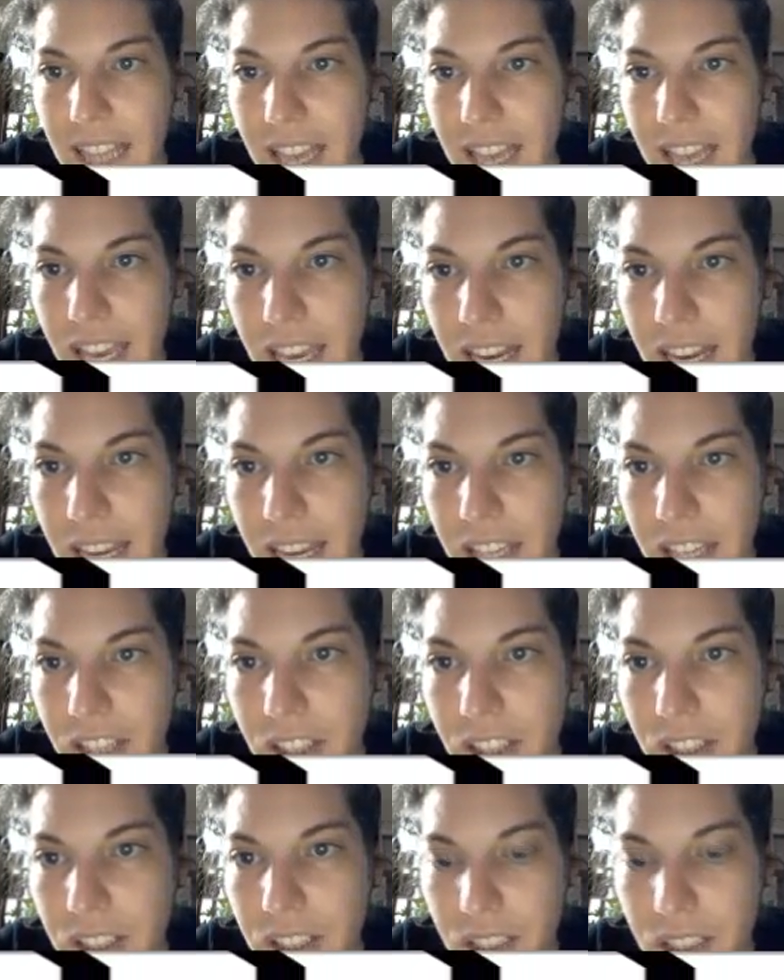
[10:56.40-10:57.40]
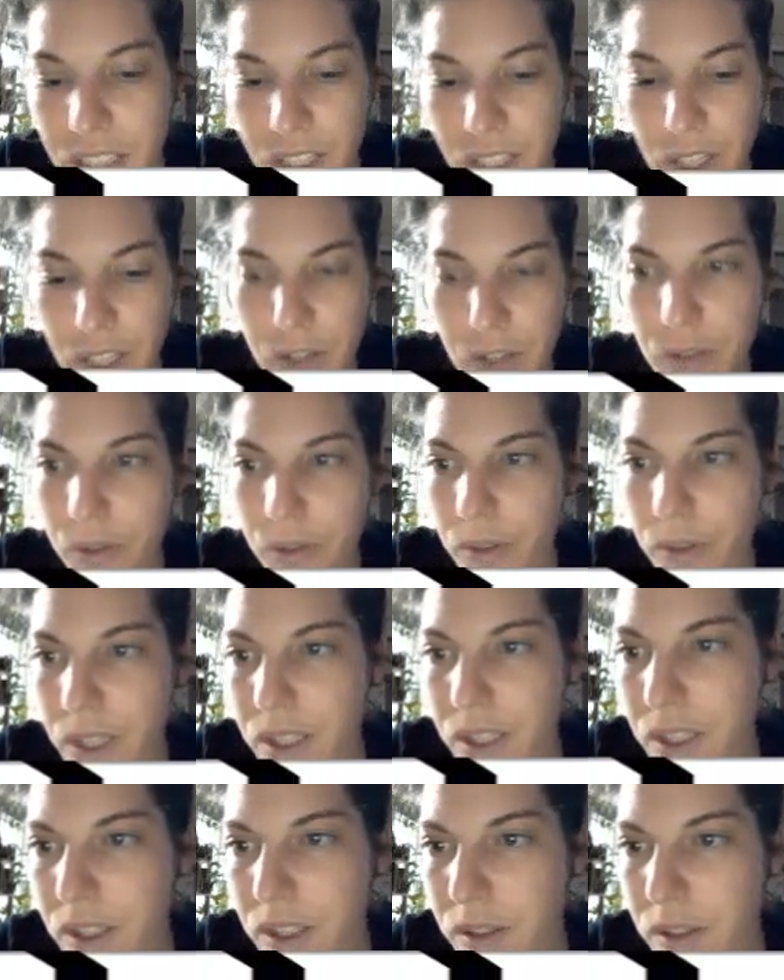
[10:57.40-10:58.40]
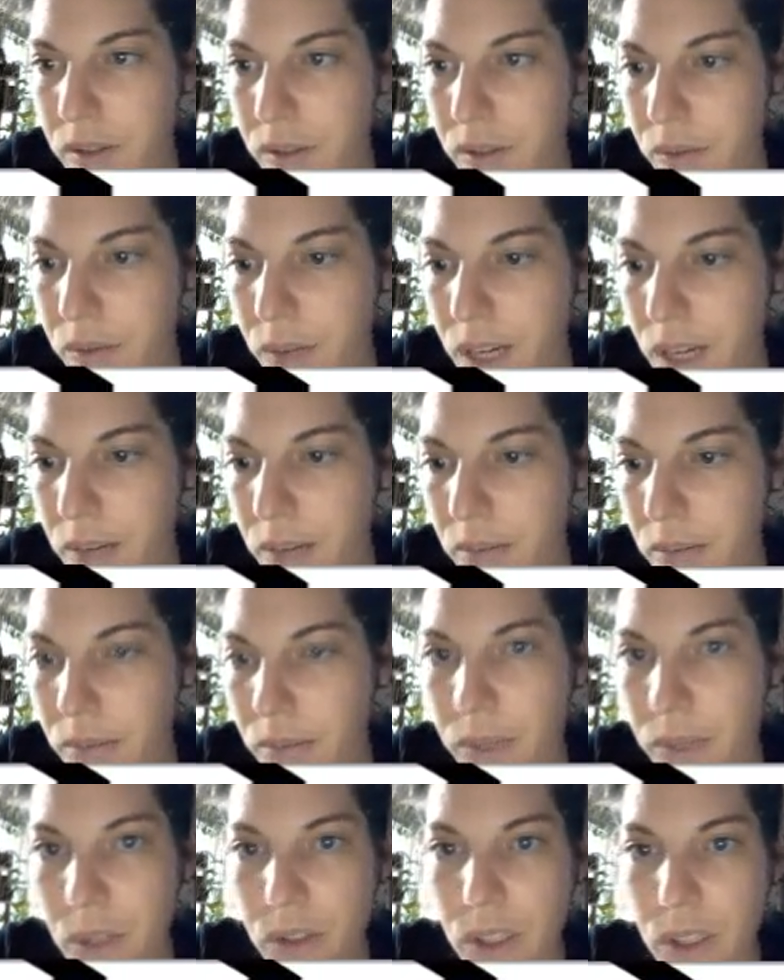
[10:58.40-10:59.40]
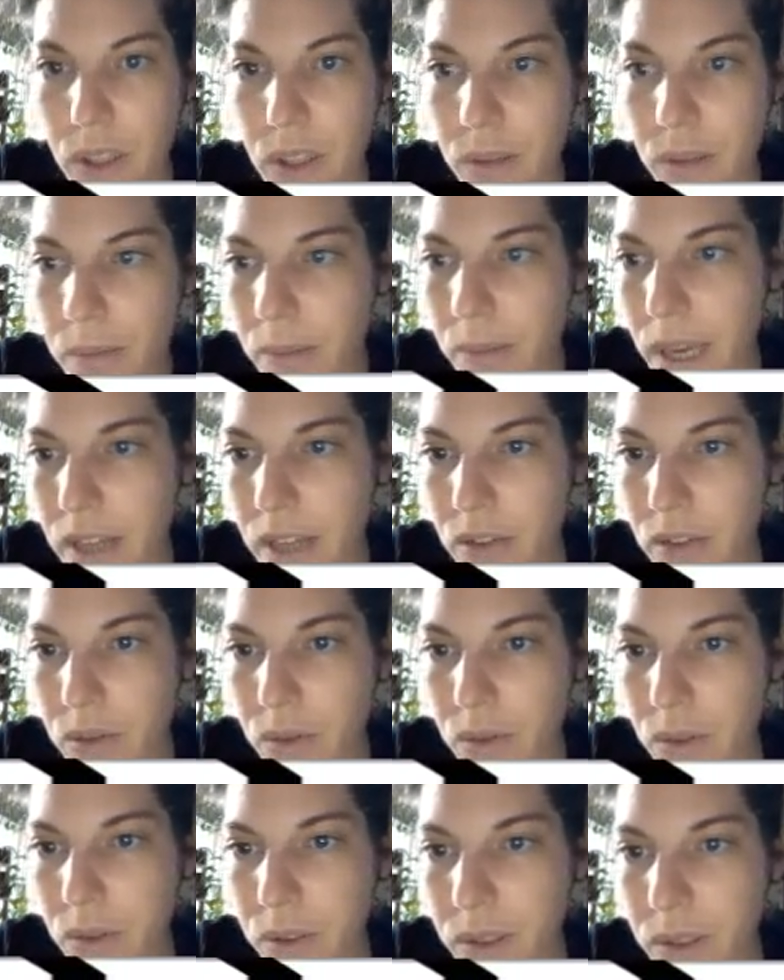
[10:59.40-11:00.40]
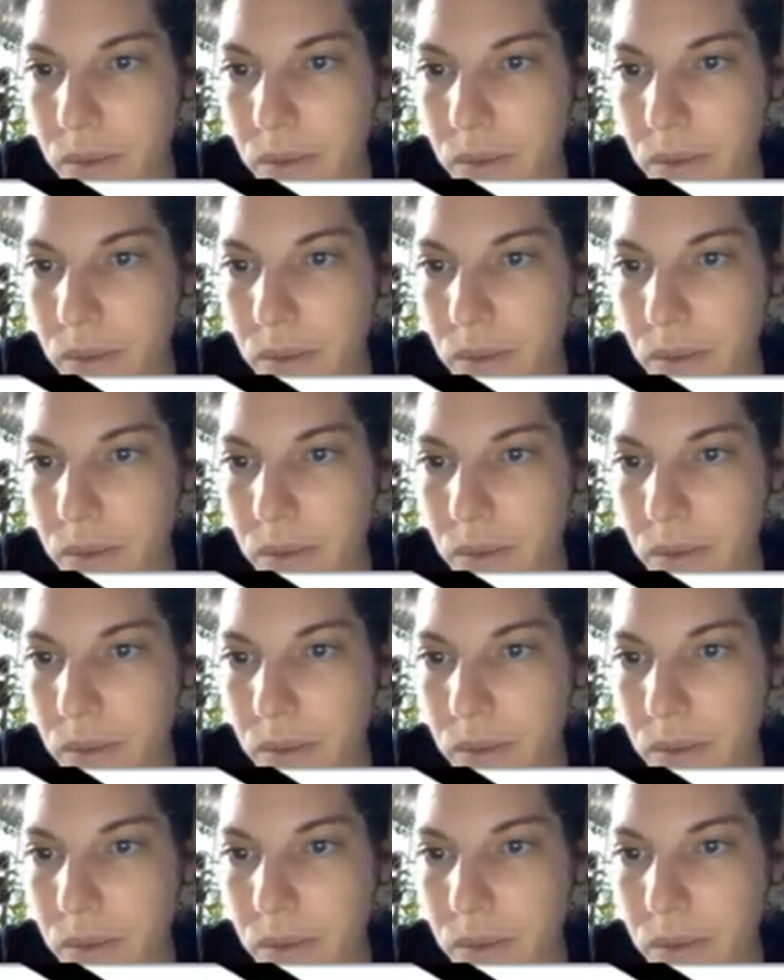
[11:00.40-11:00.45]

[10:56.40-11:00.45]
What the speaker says: and I could continue. When I'm using the pen tool,